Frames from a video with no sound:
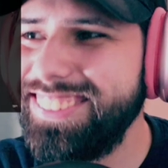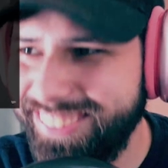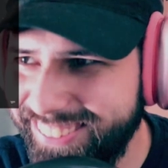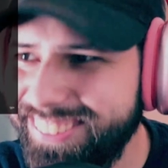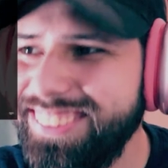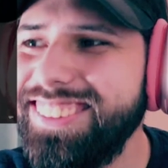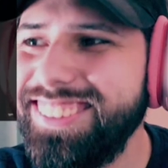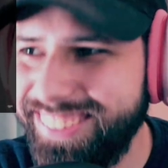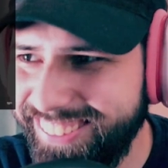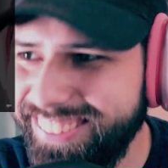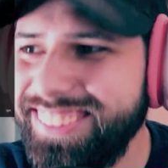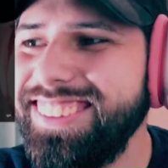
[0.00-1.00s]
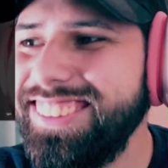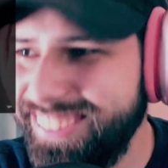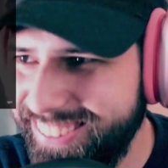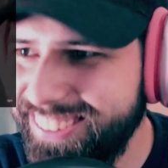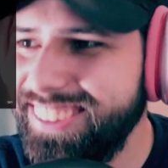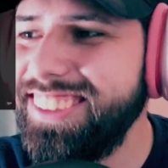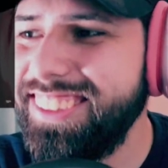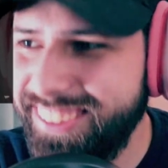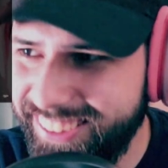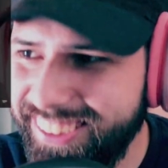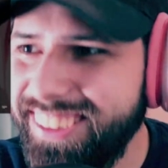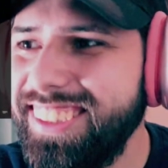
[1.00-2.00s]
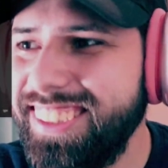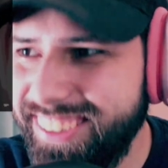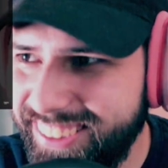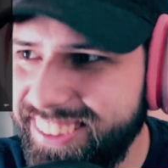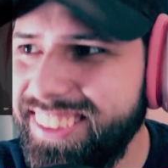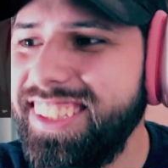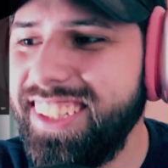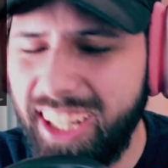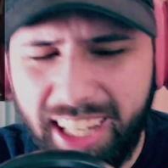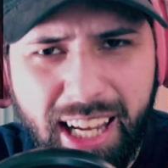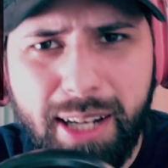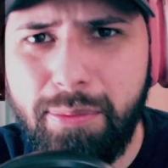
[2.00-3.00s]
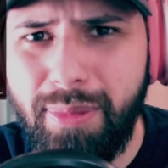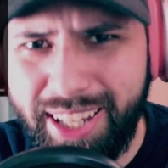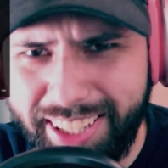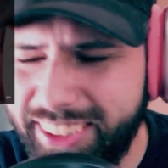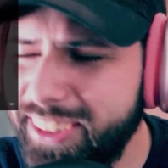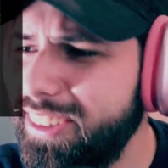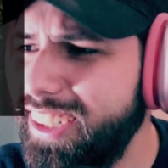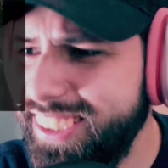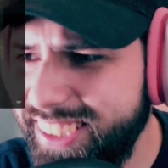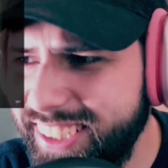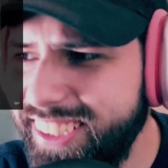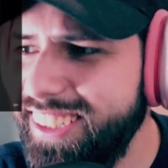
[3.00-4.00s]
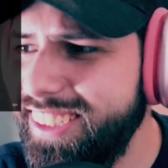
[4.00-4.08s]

my mind right now. Did a headbanger right there.